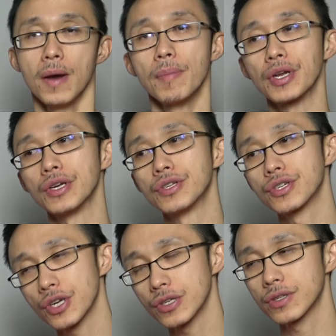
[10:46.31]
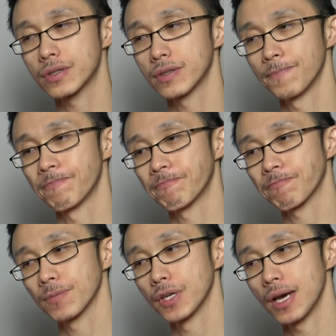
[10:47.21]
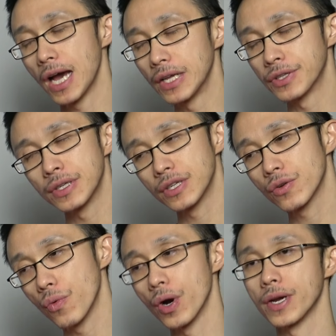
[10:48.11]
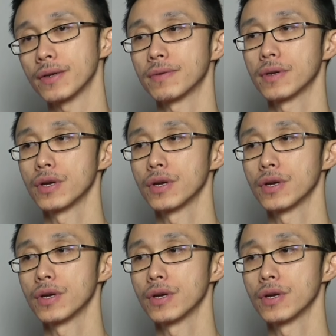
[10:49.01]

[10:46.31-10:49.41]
But it just didn't quite